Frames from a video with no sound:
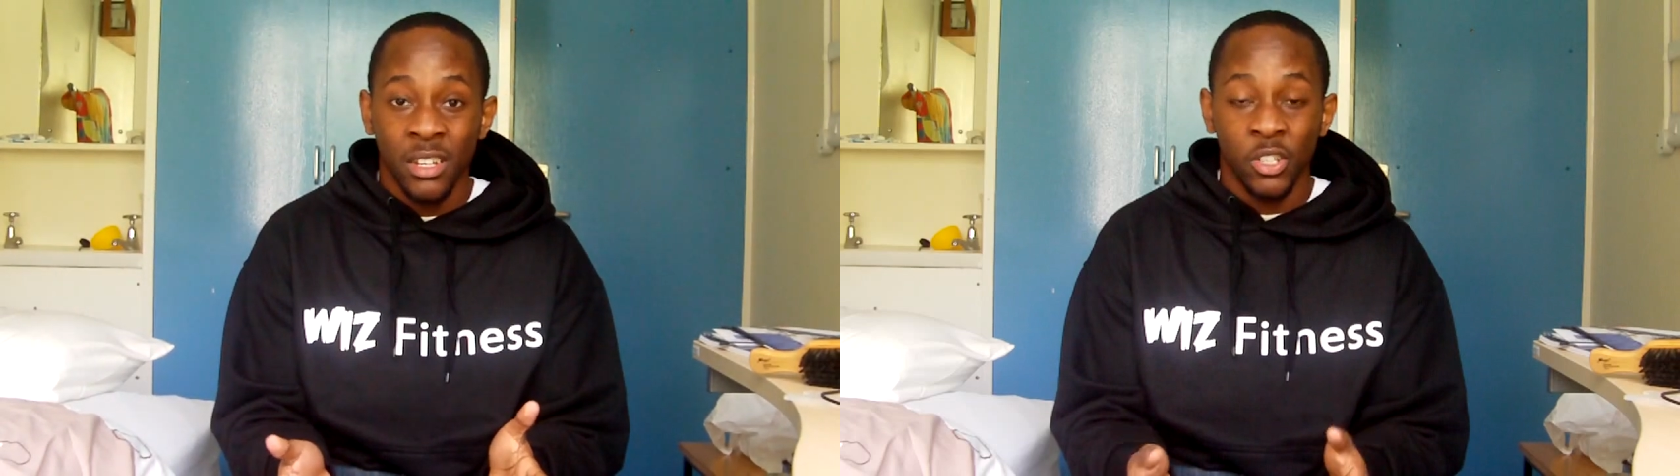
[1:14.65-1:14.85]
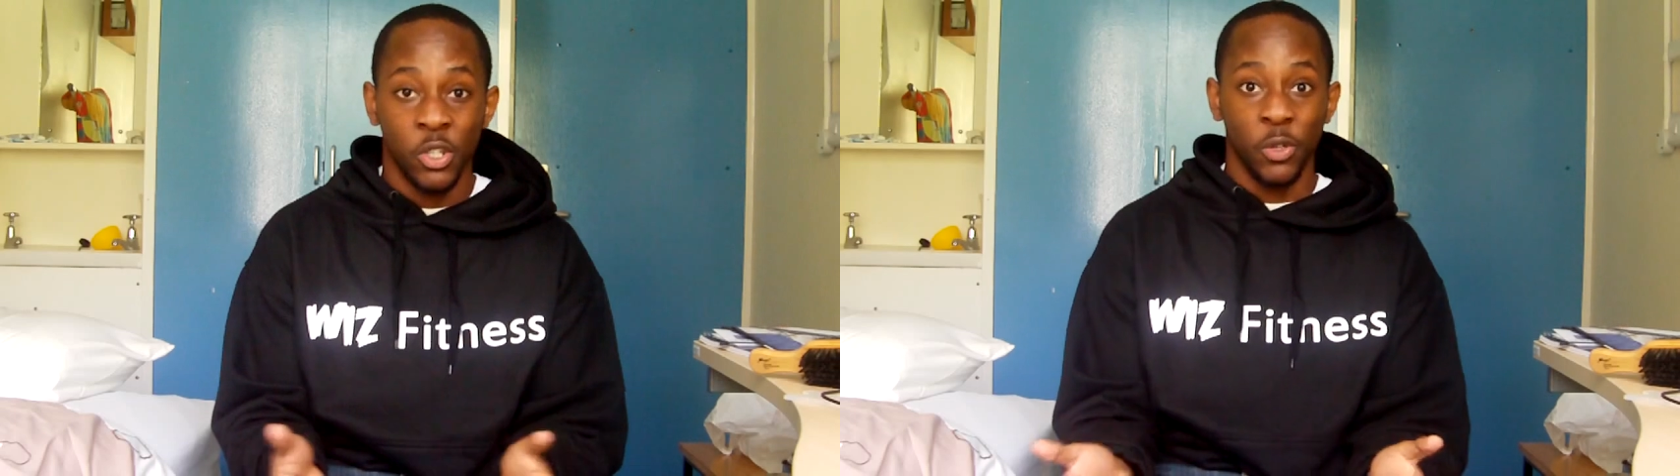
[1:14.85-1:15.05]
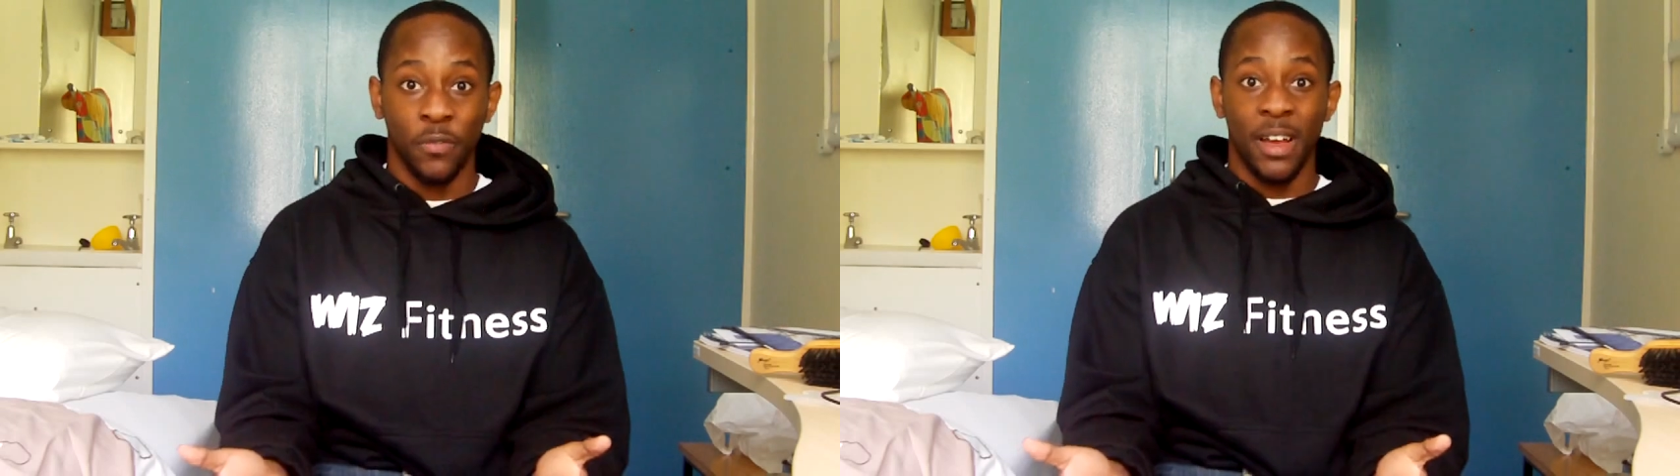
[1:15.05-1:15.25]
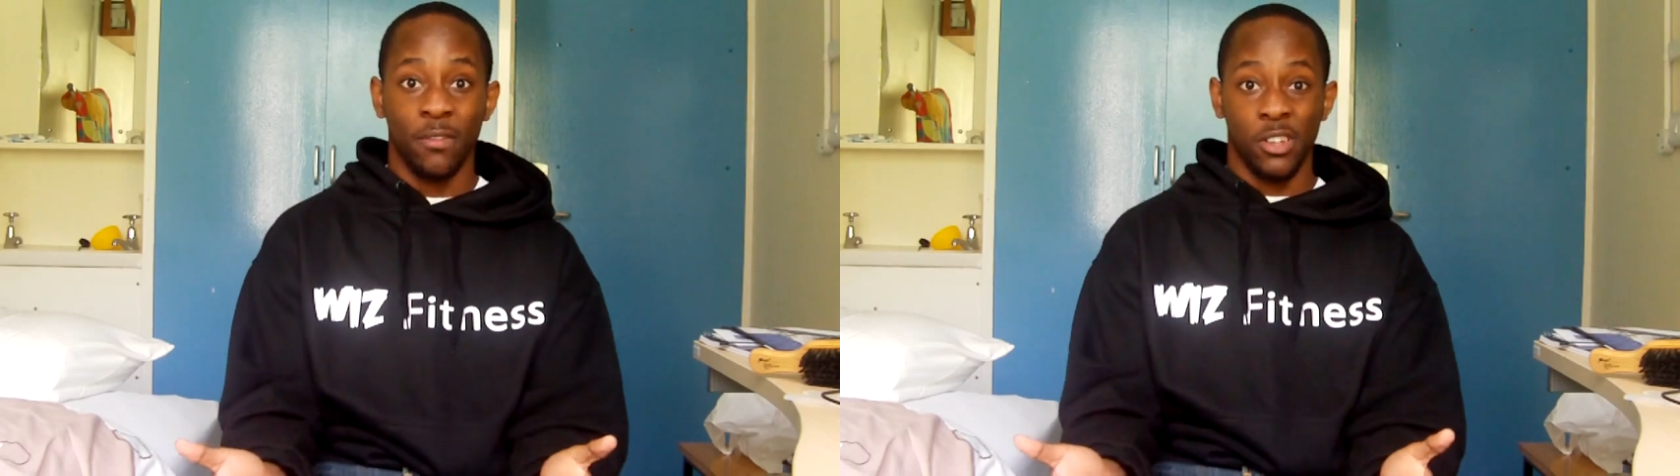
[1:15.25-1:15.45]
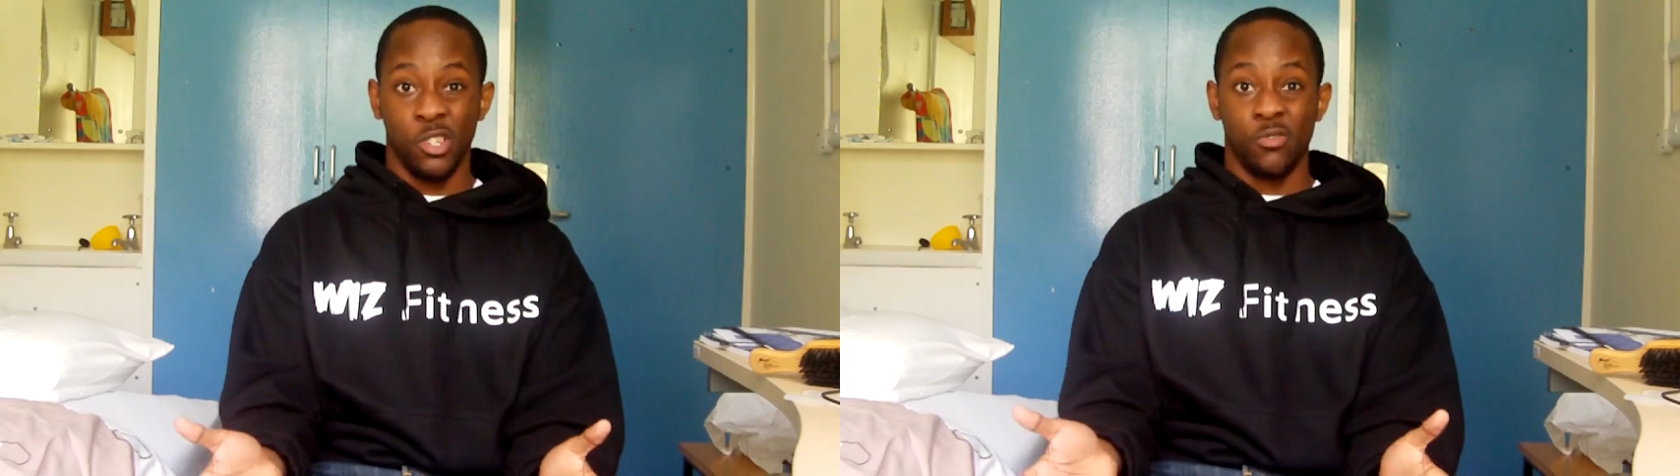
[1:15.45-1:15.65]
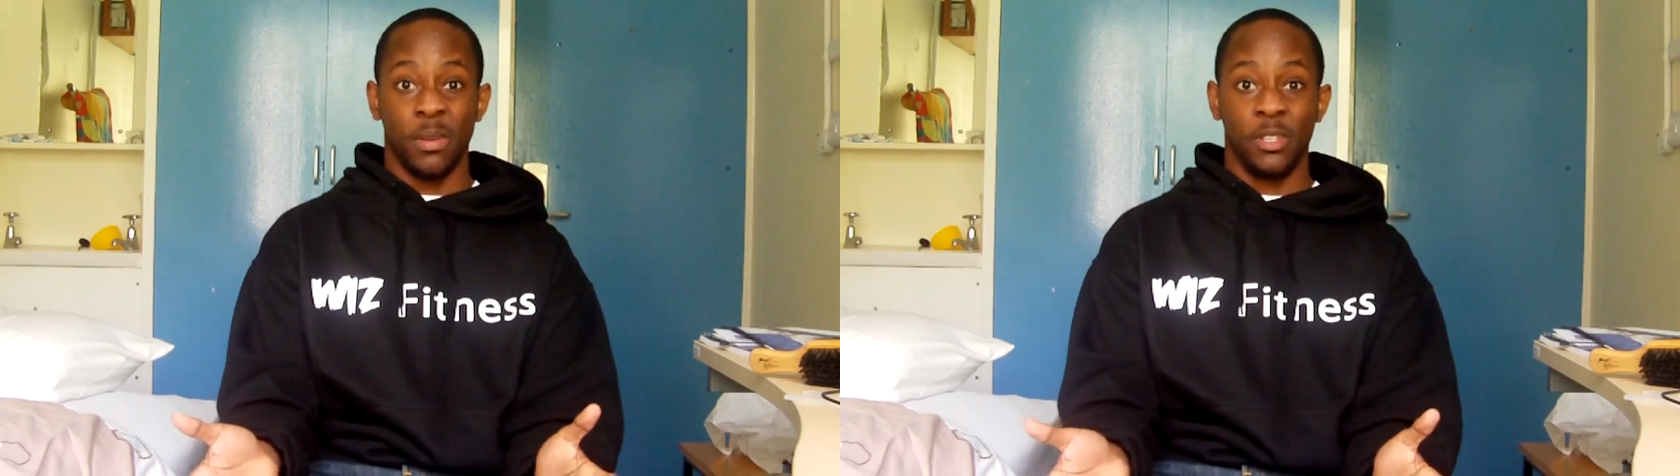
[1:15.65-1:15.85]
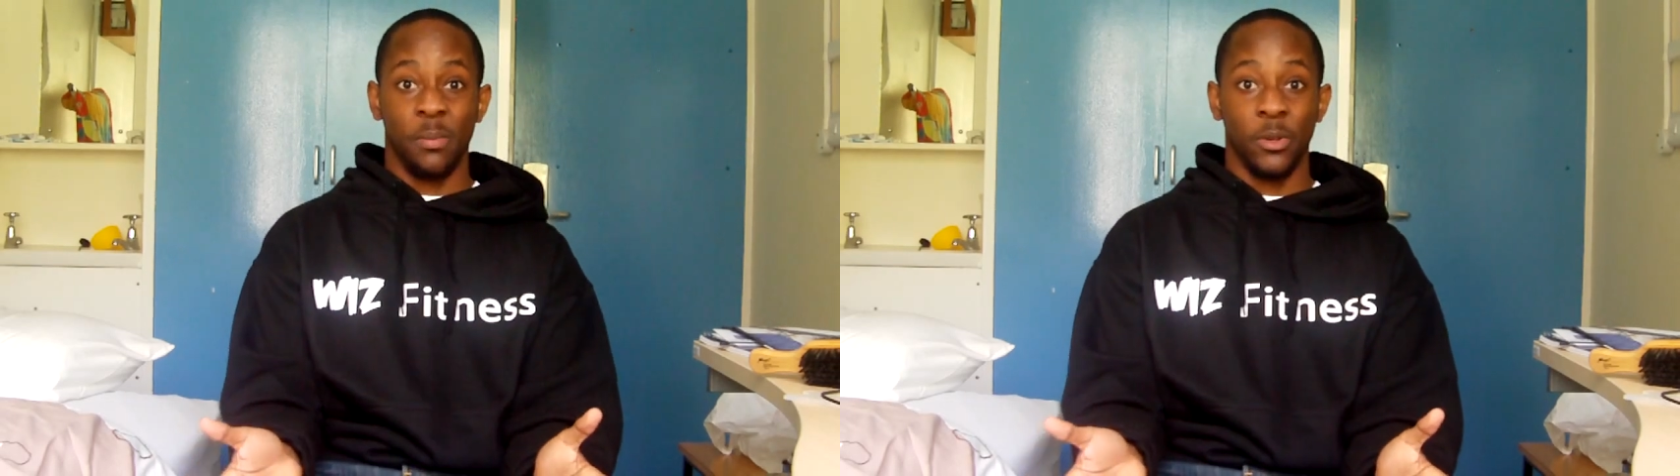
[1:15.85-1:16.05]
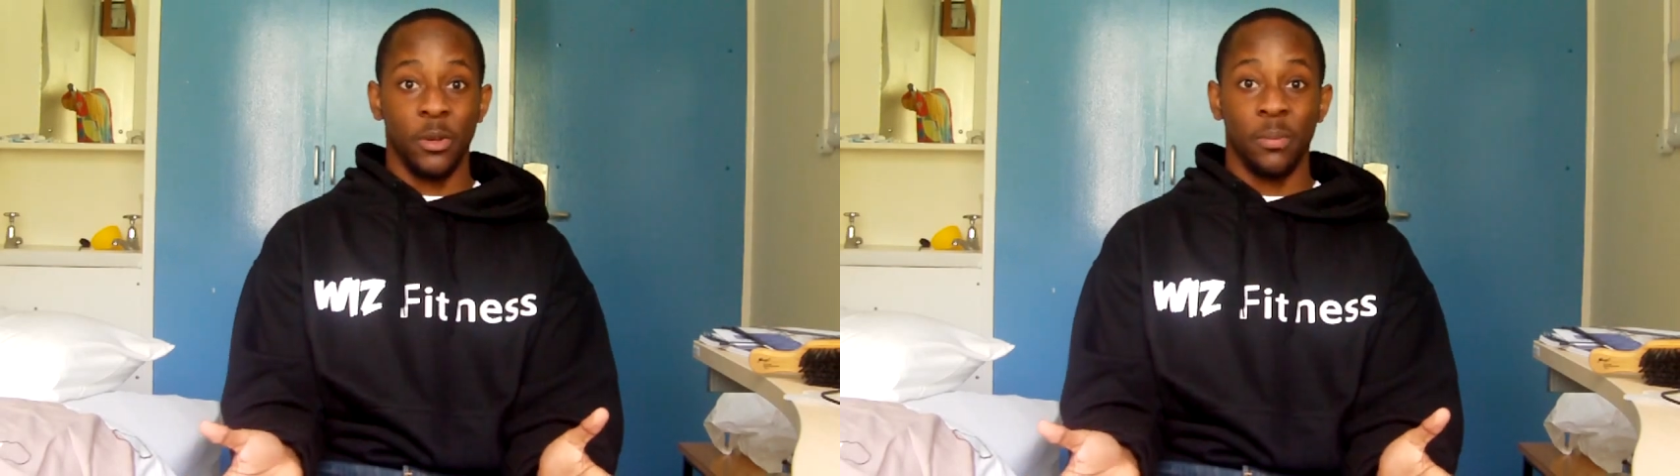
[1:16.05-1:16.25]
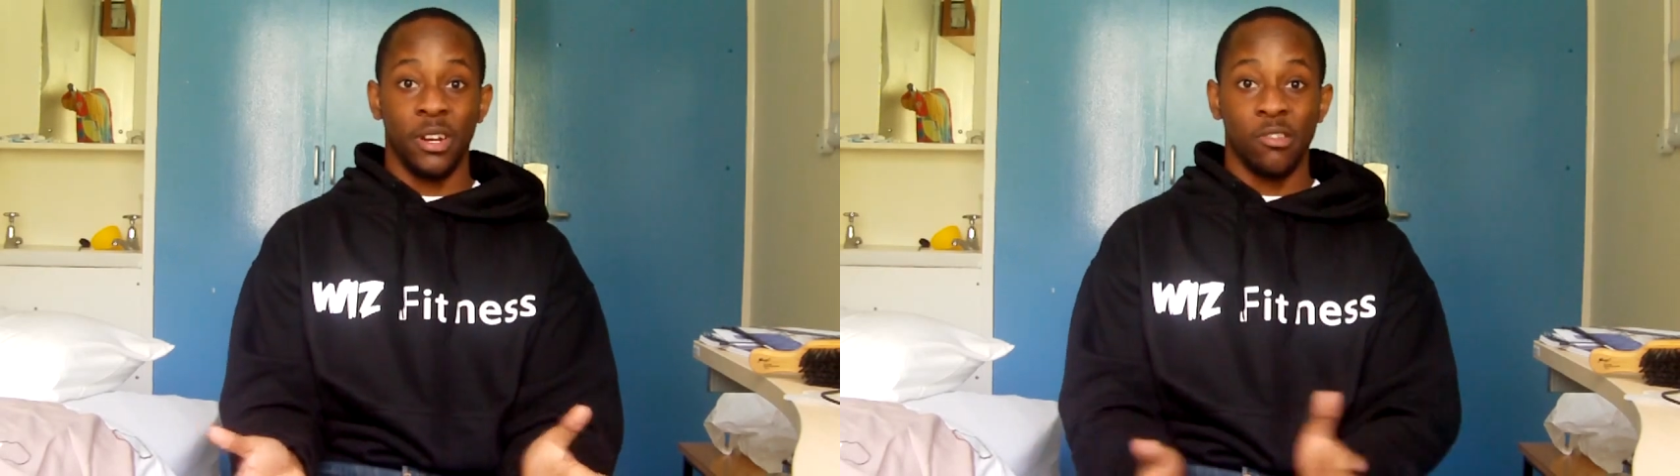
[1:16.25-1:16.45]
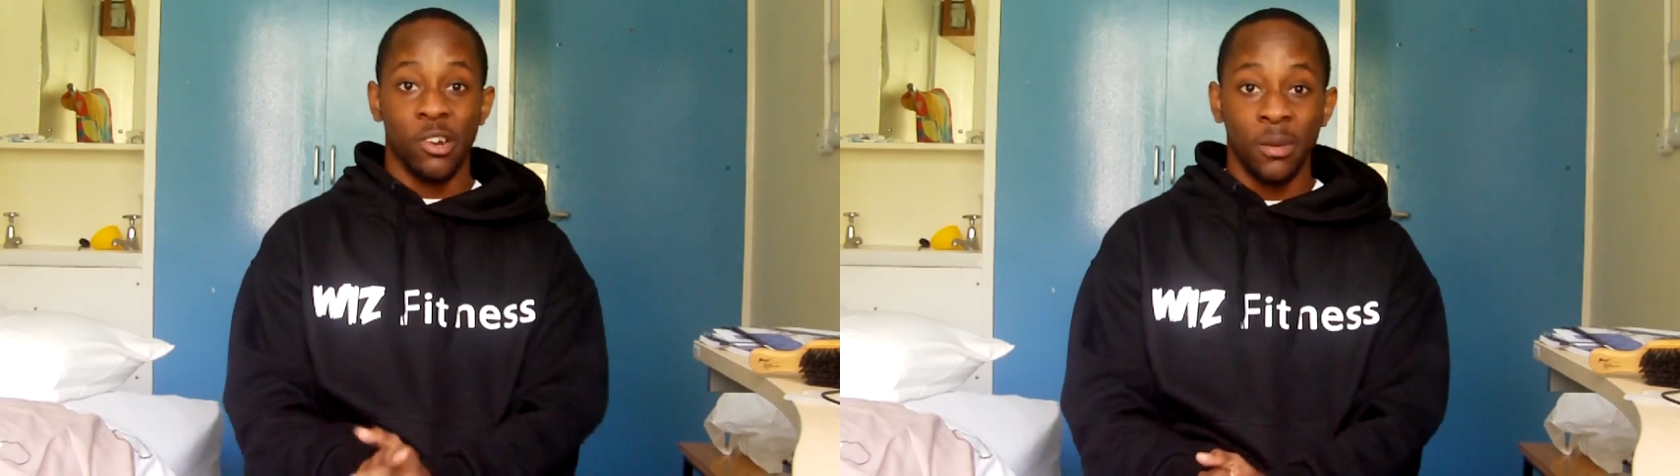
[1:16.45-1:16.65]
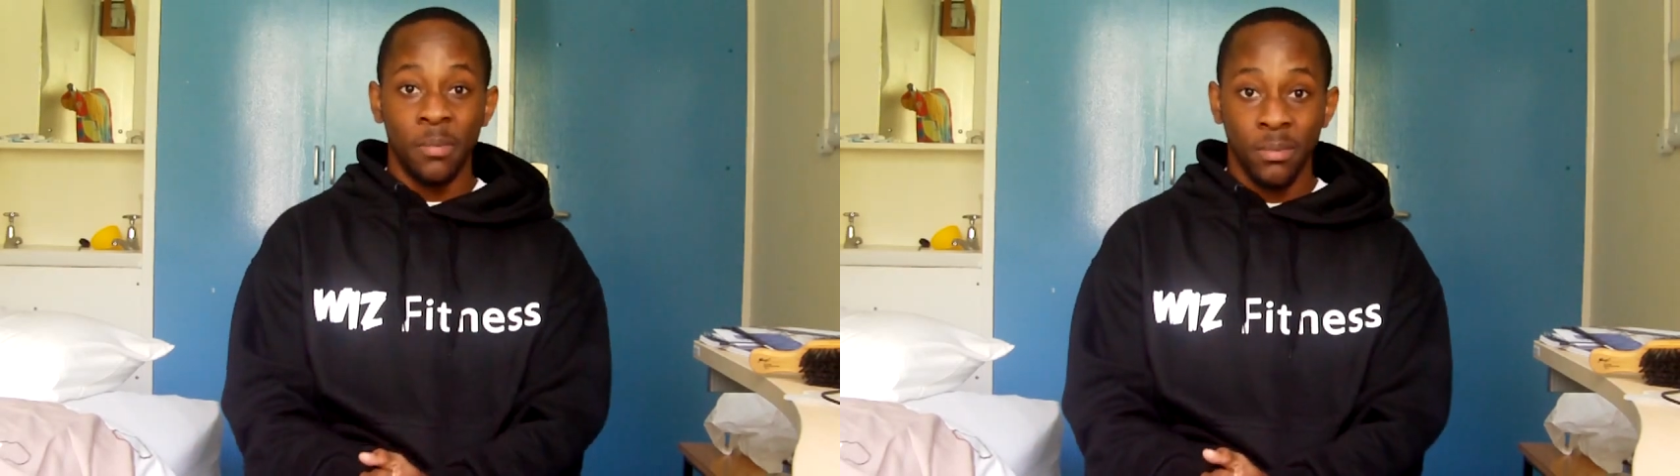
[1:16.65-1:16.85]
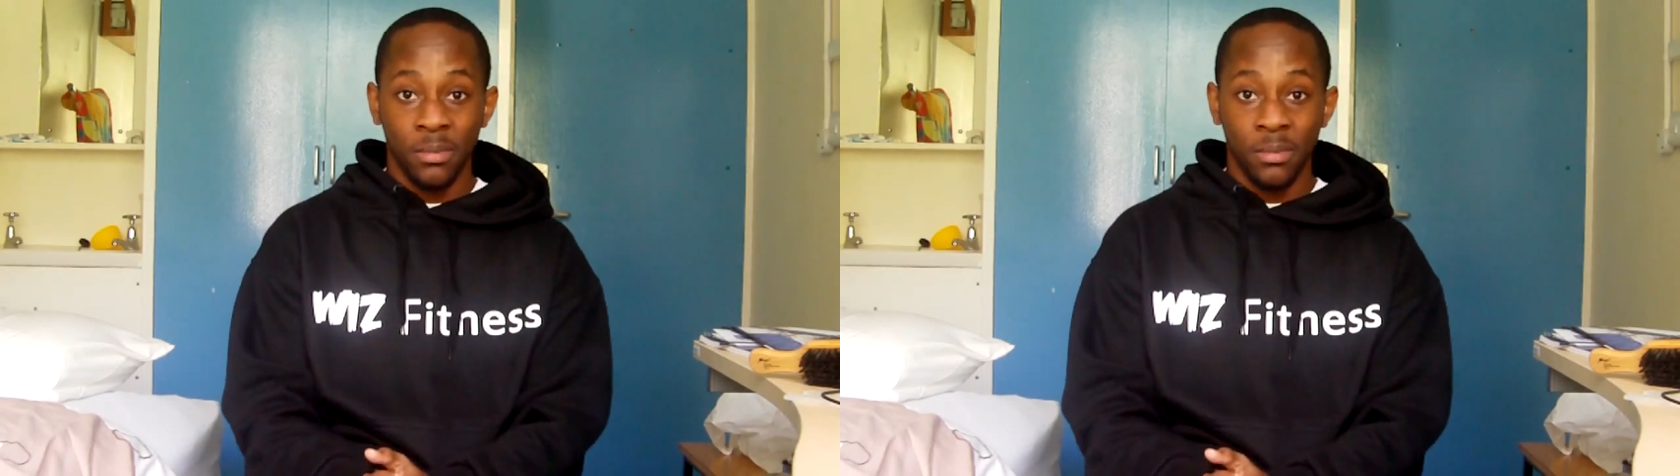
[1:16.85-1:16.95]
Do you do 500 reps to build a bigger arm?